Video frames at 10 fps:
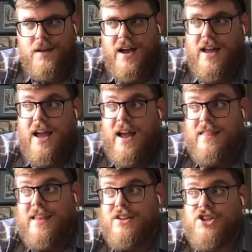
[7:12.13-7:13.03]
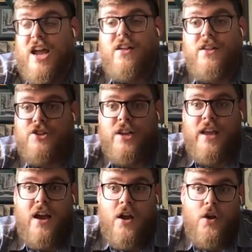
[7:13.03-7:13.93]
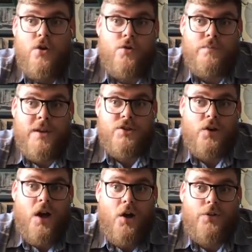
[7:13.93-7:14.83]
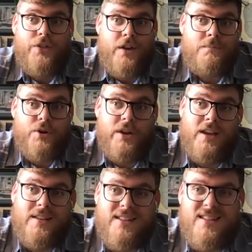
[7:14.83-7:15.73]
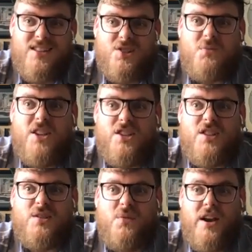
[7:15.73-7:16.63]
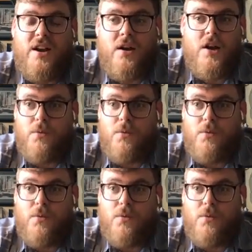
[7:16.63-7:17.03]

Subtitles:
I think, challenging our own mental health and putting us in situations where